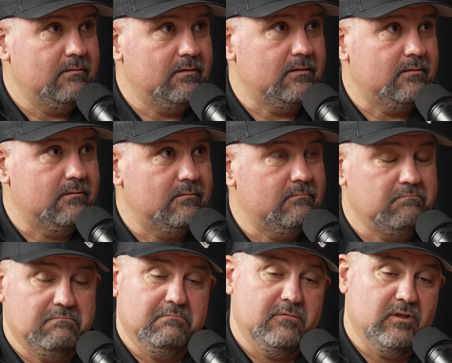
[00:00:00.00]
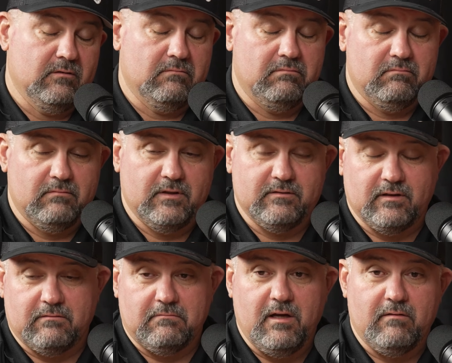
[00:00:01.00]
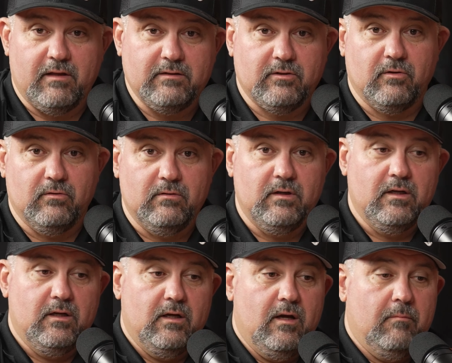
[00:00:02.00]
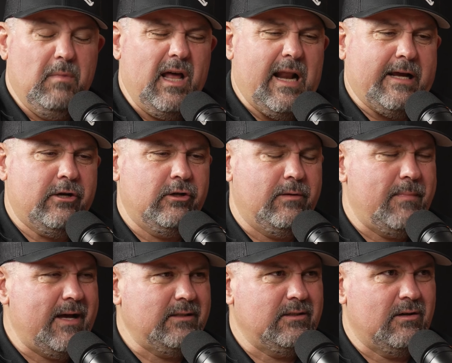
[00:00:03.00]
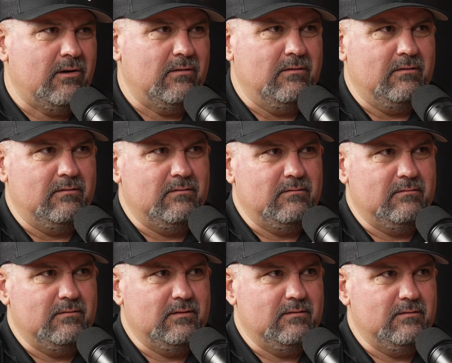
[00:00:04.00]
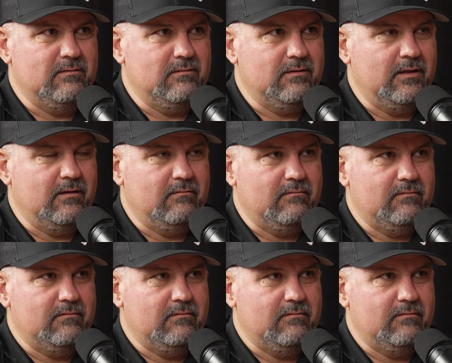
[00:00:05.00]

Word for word: Yeah. So I was like, wow, that's cool. But I couldn't imagine hurting. You know,